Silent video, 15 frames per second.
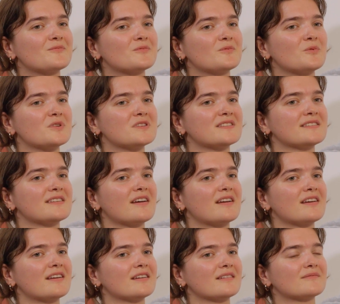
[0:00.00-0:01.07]
was
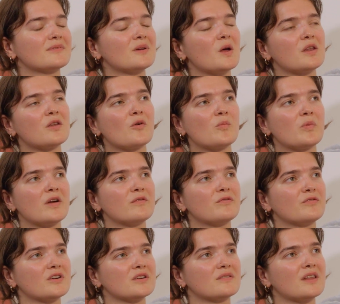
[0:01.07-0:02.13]
like a little bit
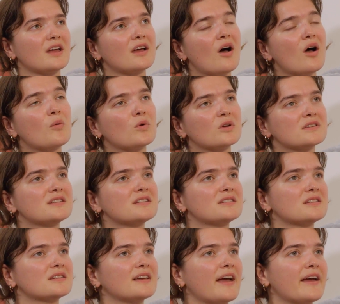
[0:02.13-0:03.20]
like I wanted
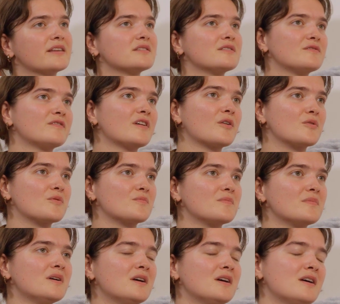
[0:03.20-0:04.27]
to get into film
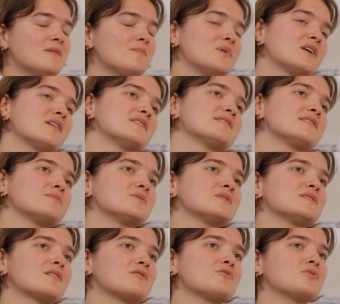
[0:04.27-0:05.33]
because it
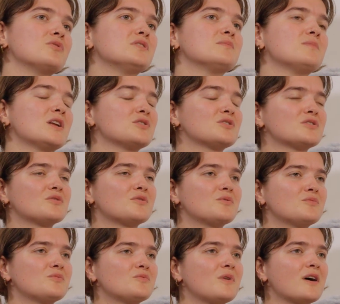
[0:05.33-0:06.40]
was like
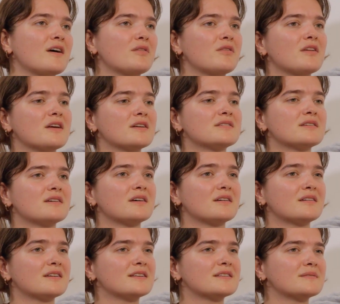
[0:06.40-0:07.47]
three-dimensional, where
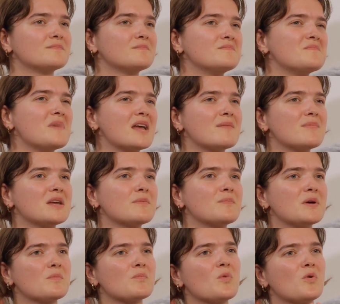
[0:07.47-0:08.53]
theatre is maybe a
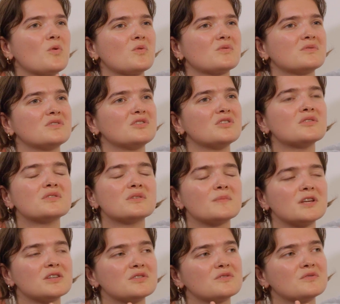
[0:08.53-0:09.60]
bit more
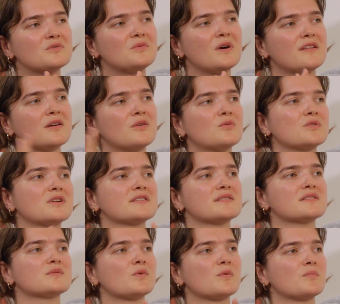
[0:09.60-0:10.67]
two-dimensional, where the audience
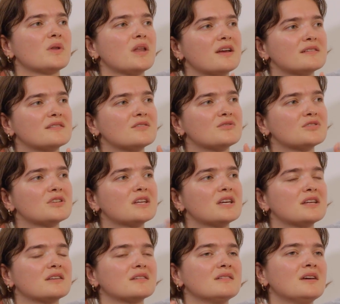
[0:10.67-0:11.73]
is one place
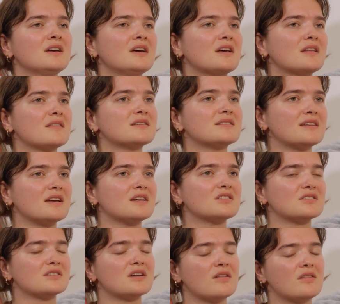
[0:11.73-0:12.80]
usually and the stage
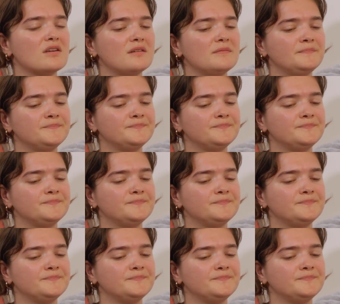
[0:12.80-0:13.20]
is another,